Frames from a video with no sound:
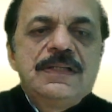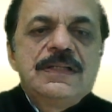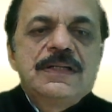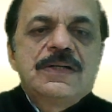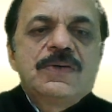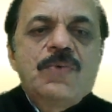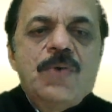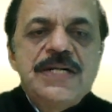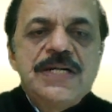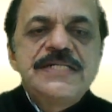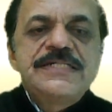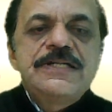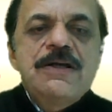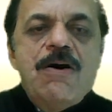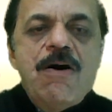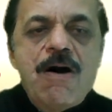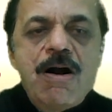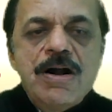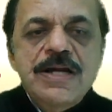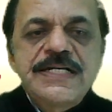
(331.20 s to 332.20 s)
quality
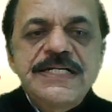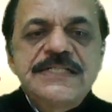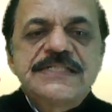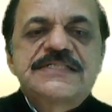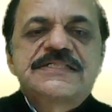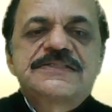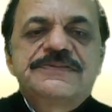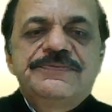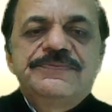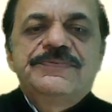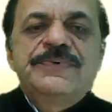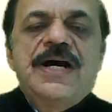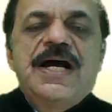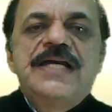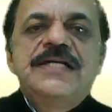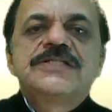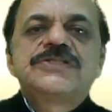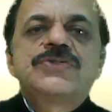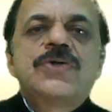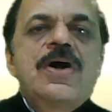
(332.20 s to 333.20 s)
audits,
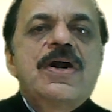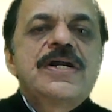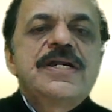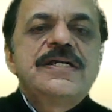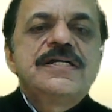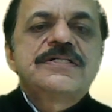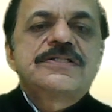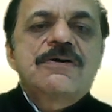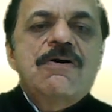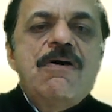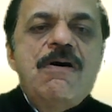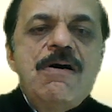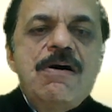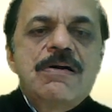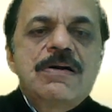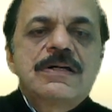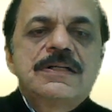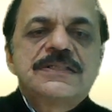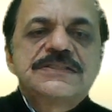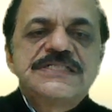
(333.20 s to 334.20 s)
ISO audit
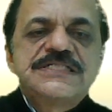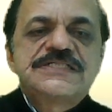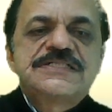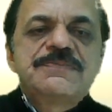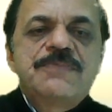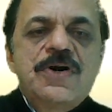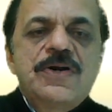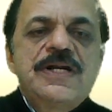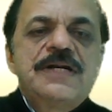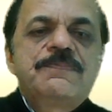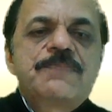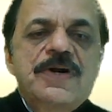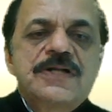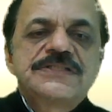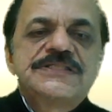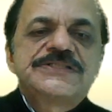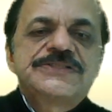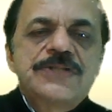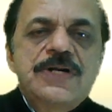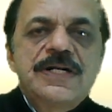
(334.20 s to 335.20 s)
or system audit,
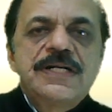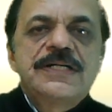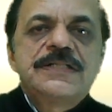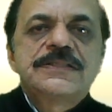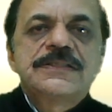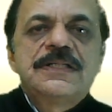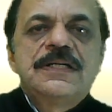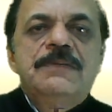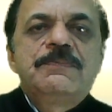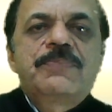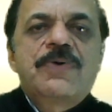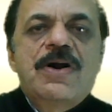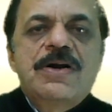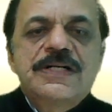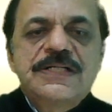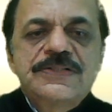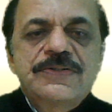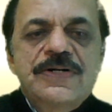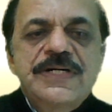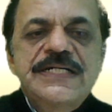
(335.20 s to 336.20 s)
process audit,
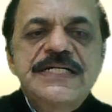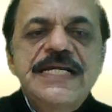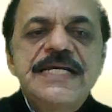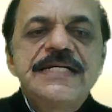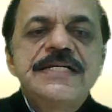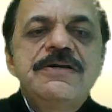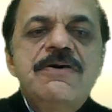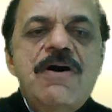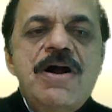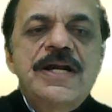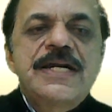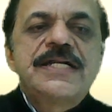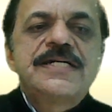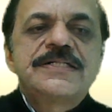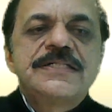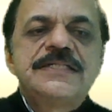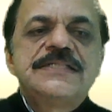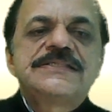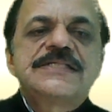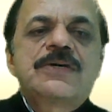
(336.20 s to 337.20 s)
product audit, any audit
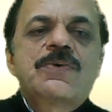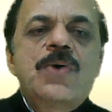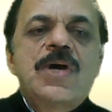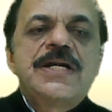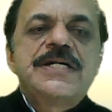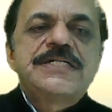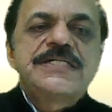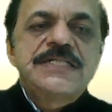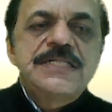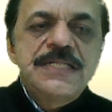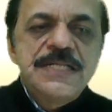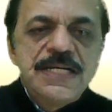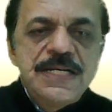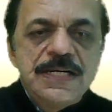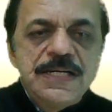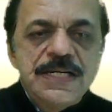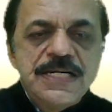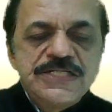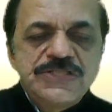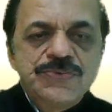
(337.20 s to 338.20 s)
is a quality
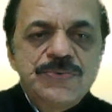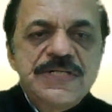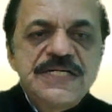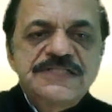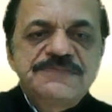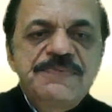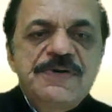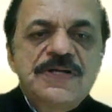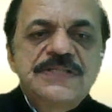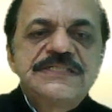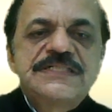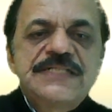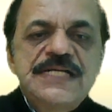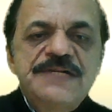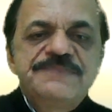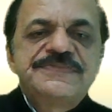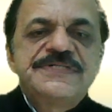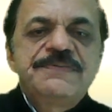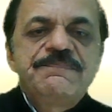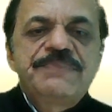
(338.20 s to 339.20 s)
assurance because it
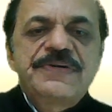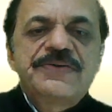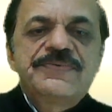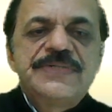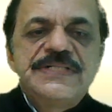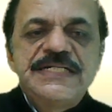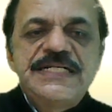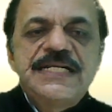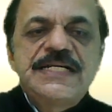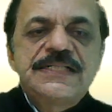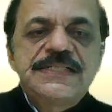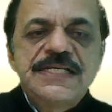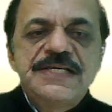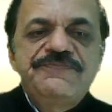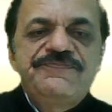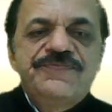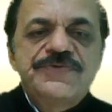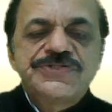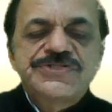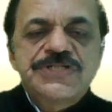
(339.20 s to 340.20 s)
helps in preventing the
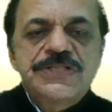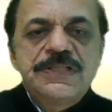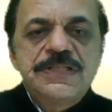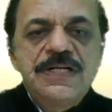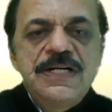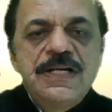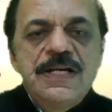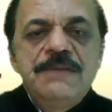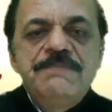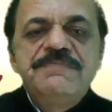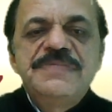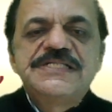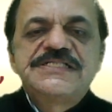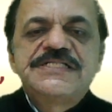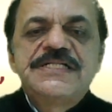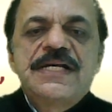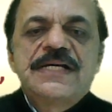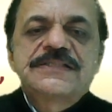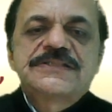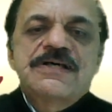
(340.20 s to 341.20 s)
future
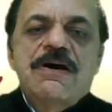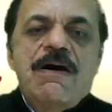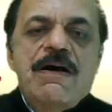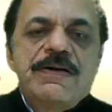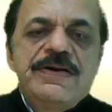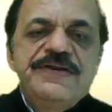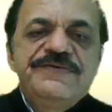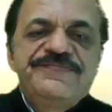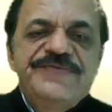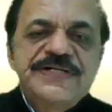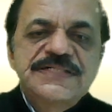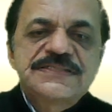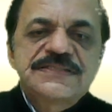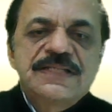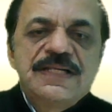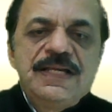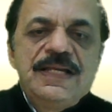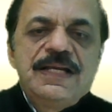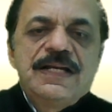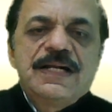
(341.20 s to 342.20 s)
mistakes or defects.
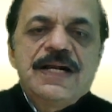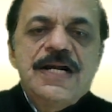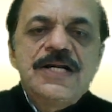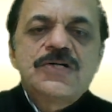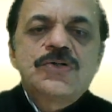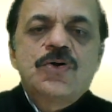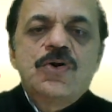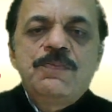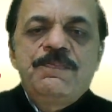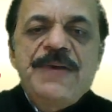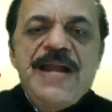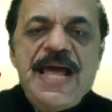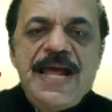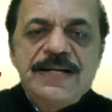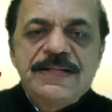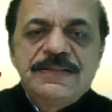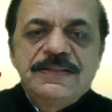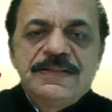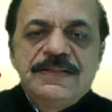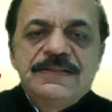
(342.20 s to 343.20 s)
Control
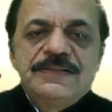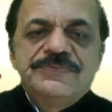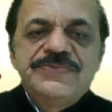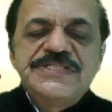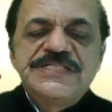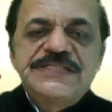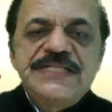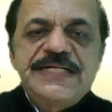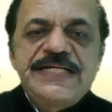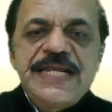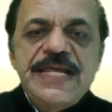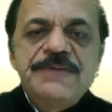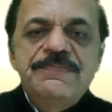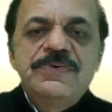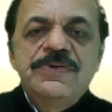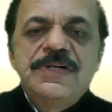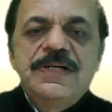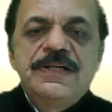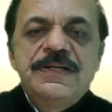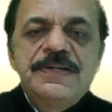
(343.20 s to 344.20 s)
plan, which is a
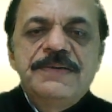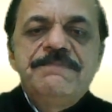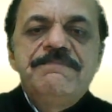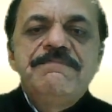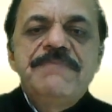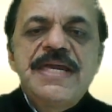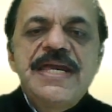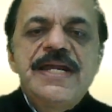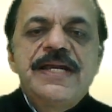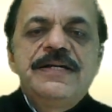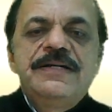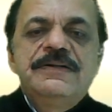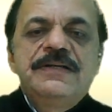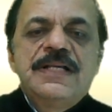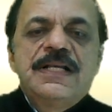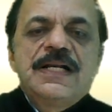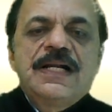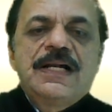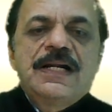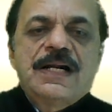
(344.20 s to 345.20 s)
table
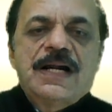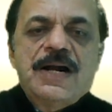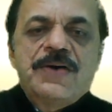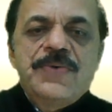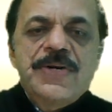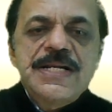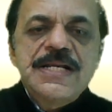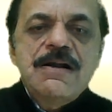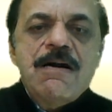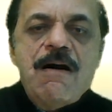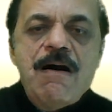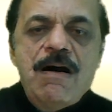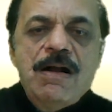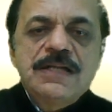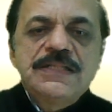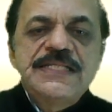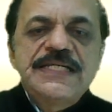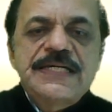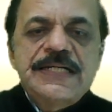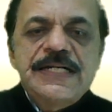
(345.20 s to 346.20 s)
made covering
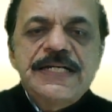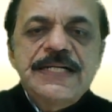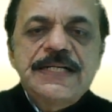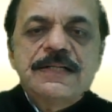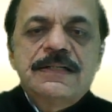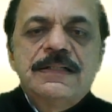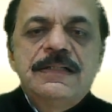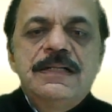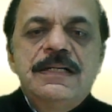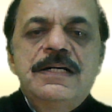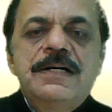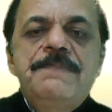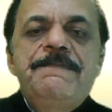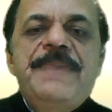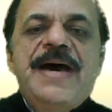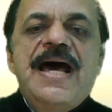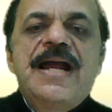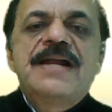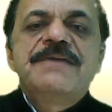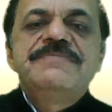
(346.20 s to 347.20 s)
all the critical
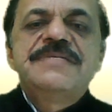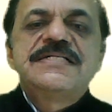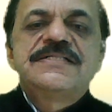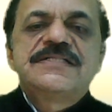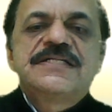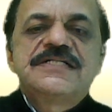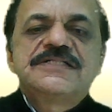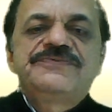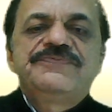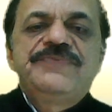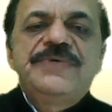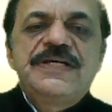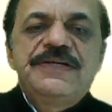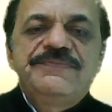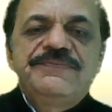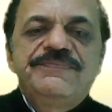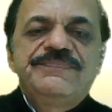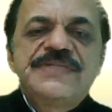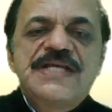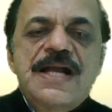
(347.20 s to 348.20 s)
parameters
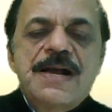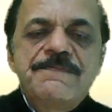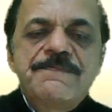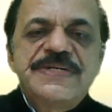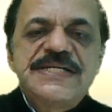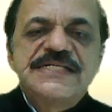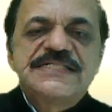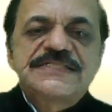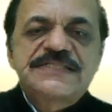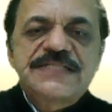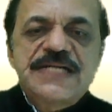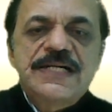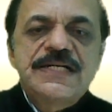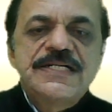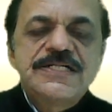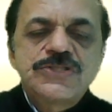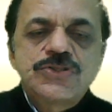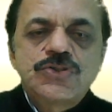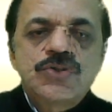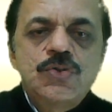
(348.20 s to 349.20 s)
where the company is
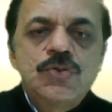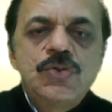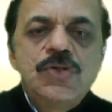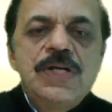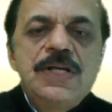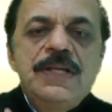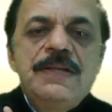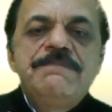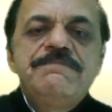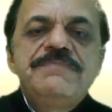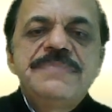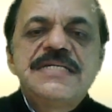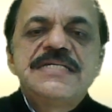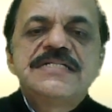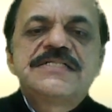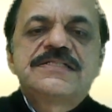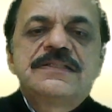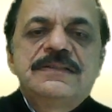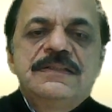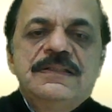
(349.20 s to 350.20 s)
struggling to
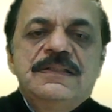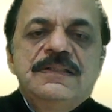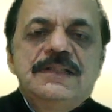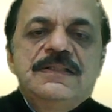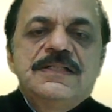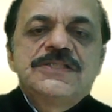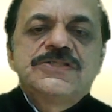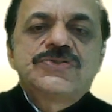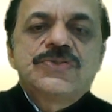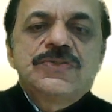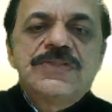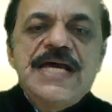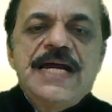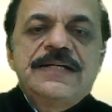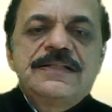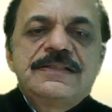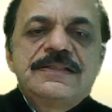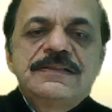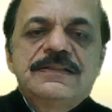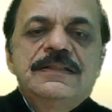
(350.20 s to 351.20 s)
meet so
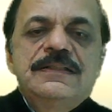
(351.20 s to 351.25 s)
that